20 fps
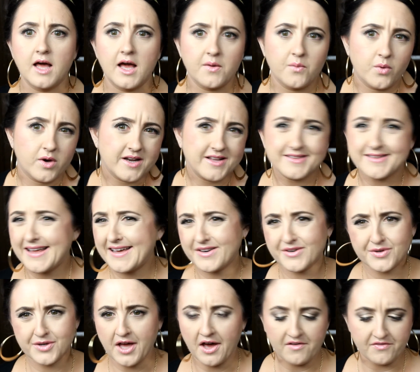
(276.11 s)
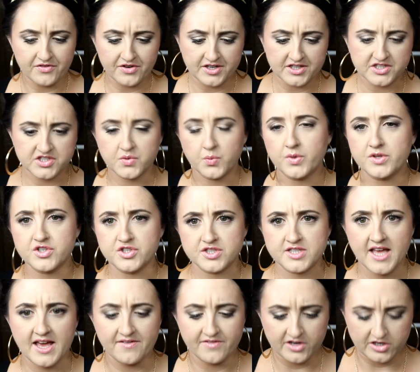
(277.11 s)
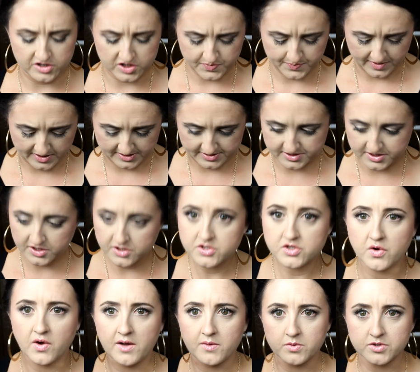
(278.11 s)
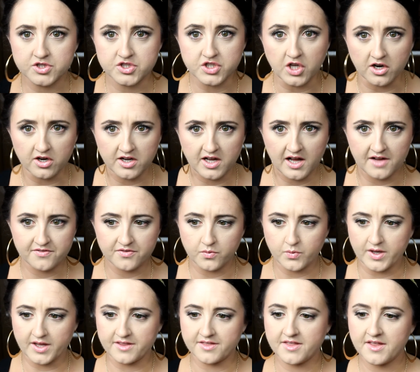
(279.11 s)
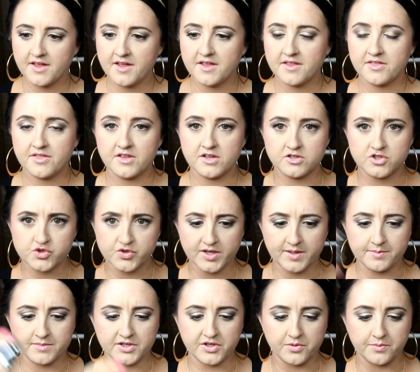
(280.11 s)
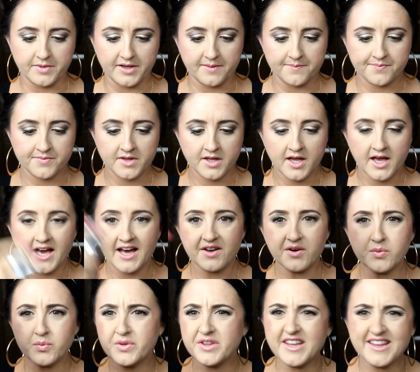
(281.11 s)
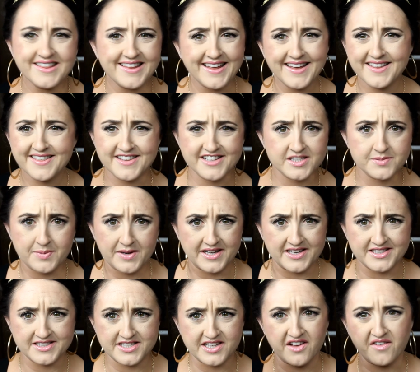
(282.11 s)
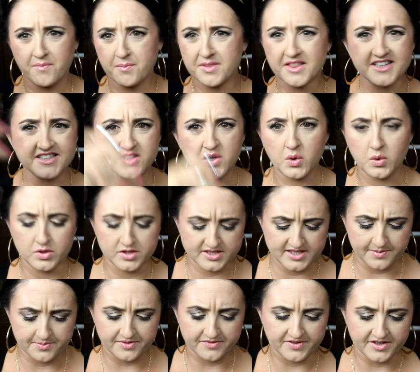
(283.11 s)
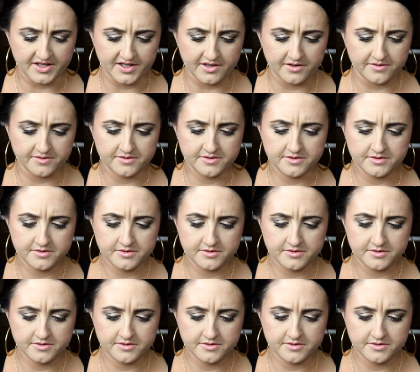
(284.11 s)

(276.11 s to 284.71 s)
I want a lighter coverage with just heavier spots. So I will start off with the Dream Lumi. I don't really like this by itself, but that's a whole separate video.